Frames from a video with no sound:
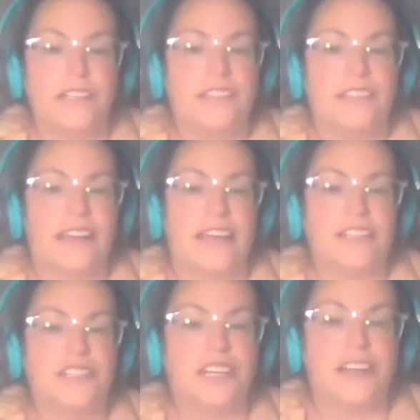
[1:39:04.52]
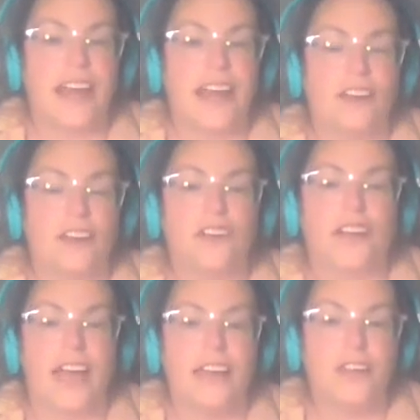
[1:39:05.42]
into the kitchen and
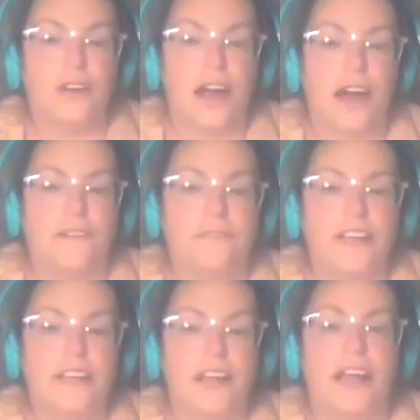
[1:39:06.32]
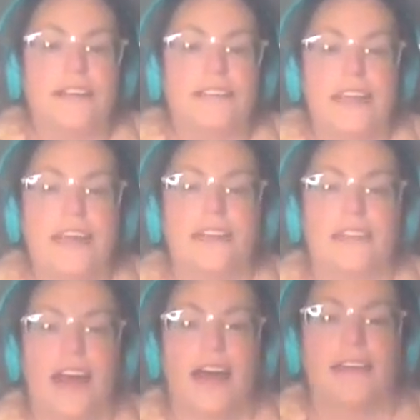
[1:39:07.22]
look at your oven, take
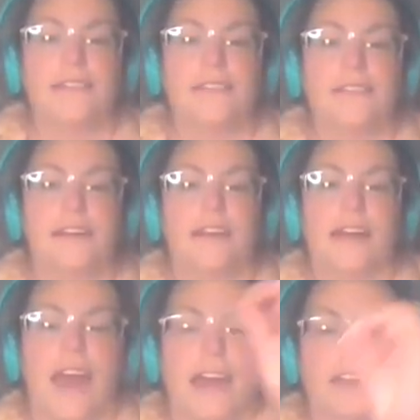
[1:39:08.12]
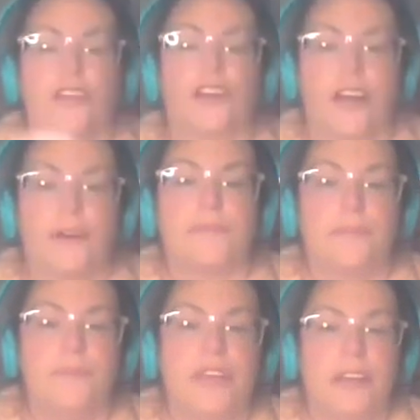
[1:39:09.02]
that and look up the
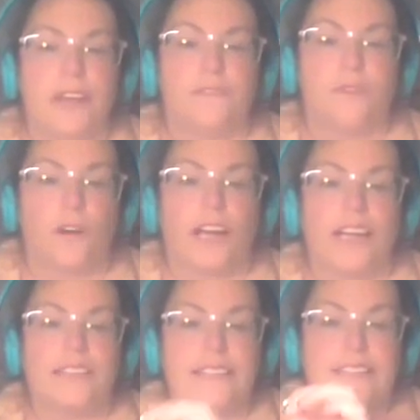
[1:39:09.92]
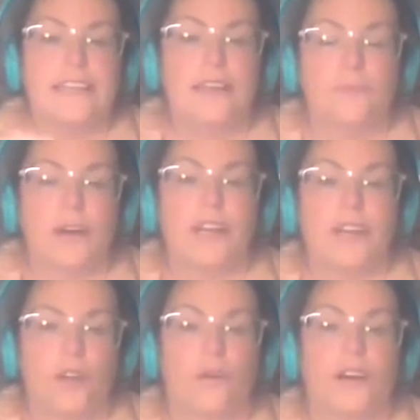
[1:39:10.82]
meaning for it to see what
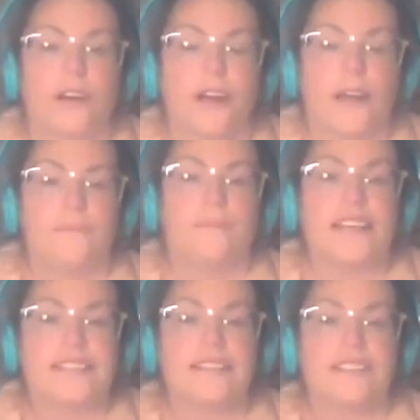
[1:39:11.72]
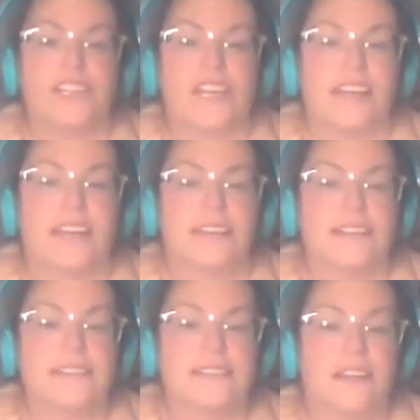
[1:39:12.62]
your message
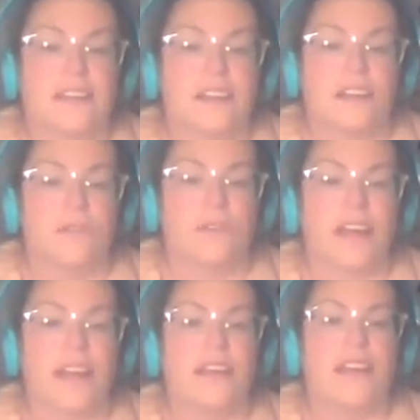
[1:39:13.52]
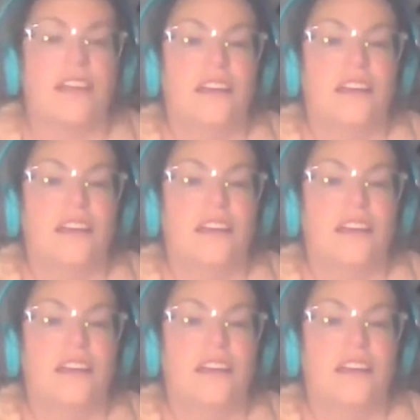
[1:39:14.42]
is. Okay.